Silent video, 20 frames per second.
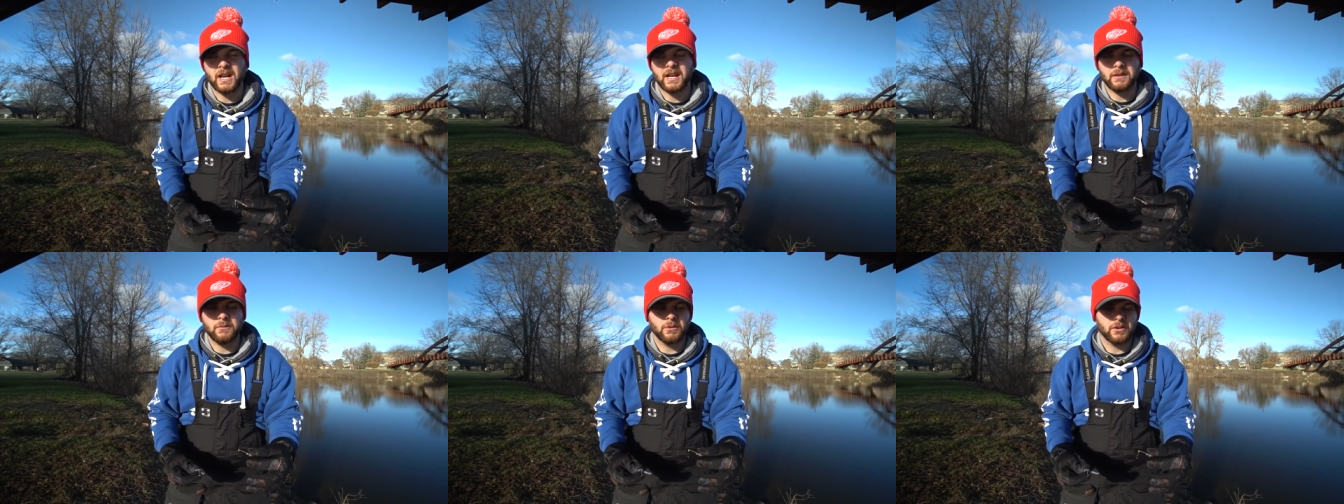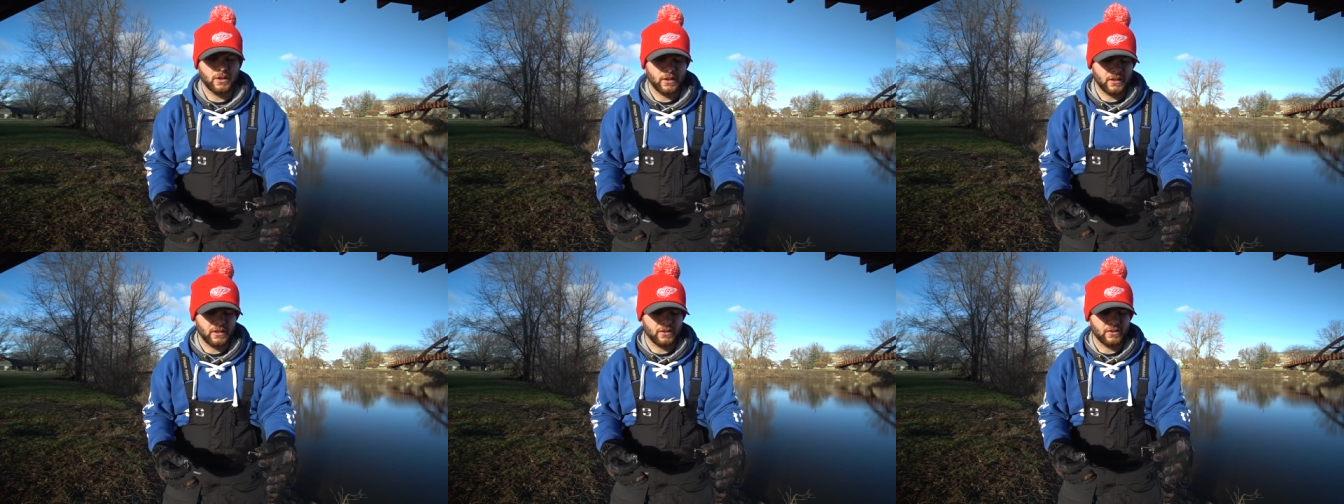anywhere
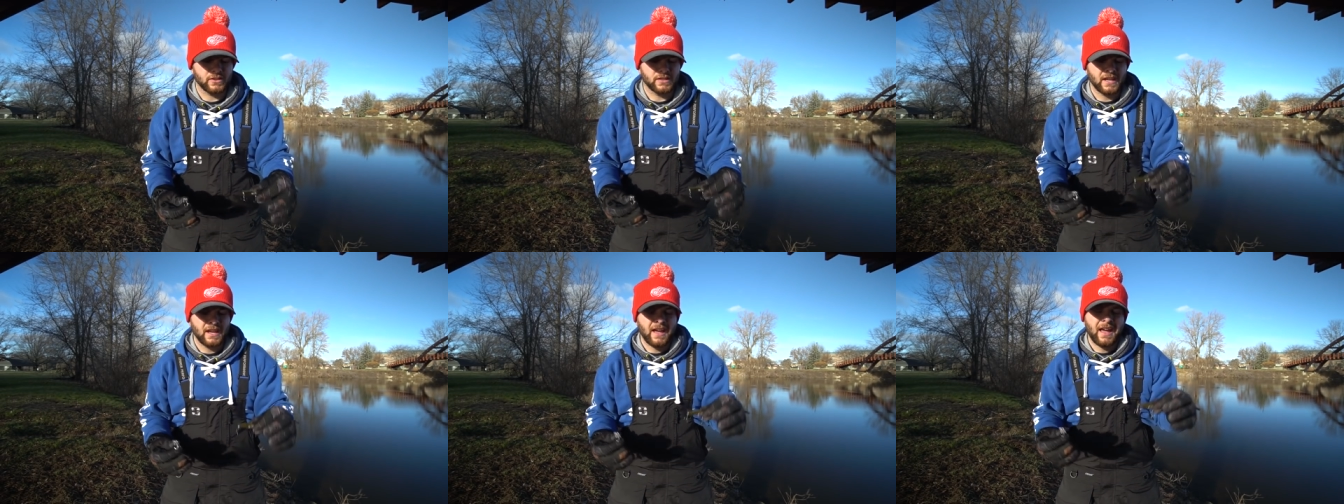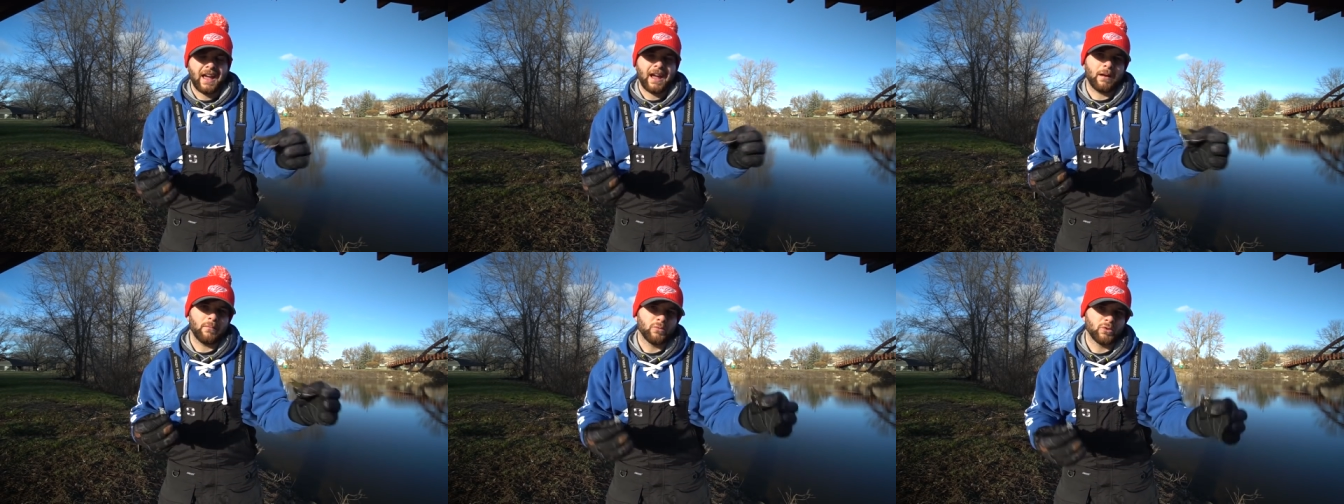that there's
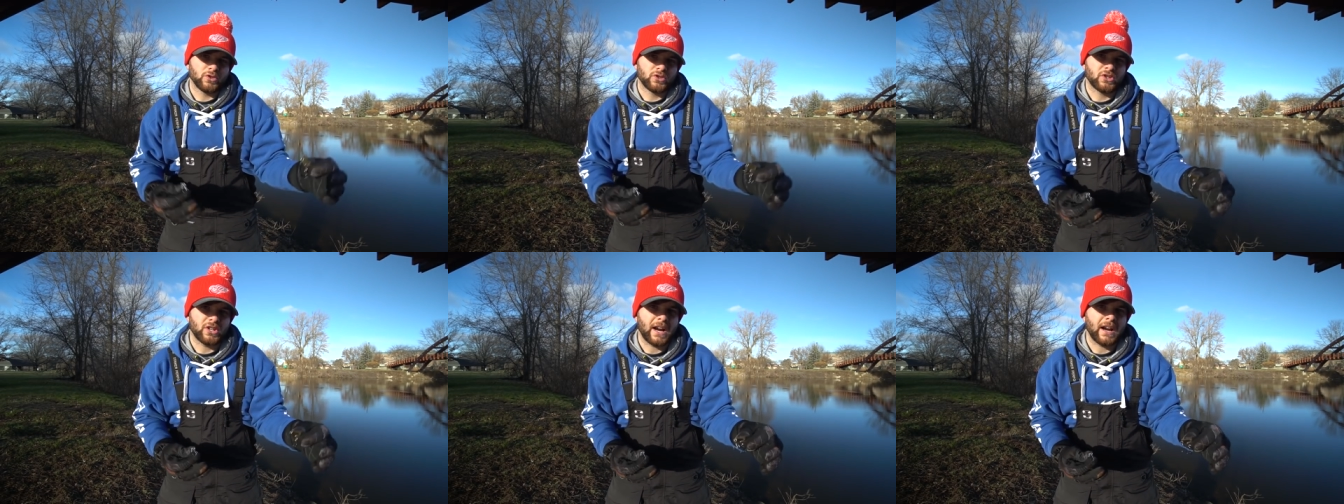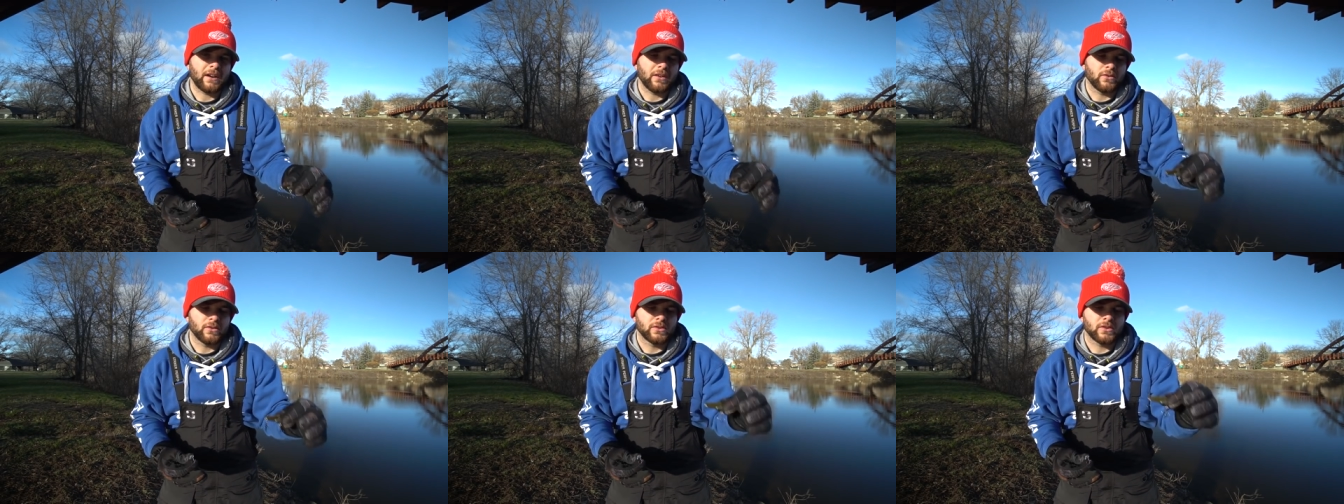emerald
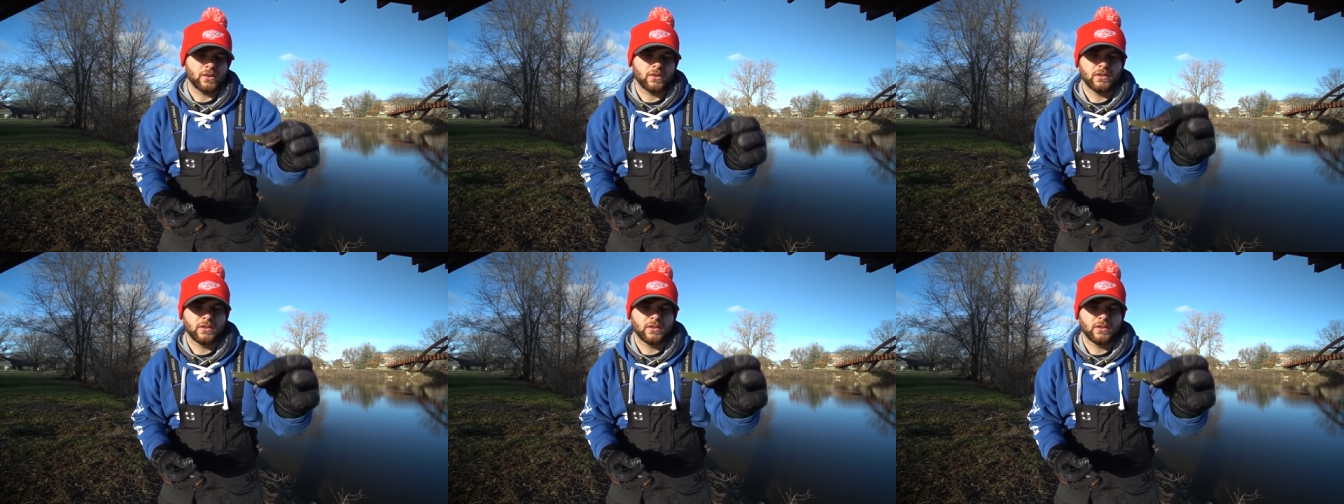shiners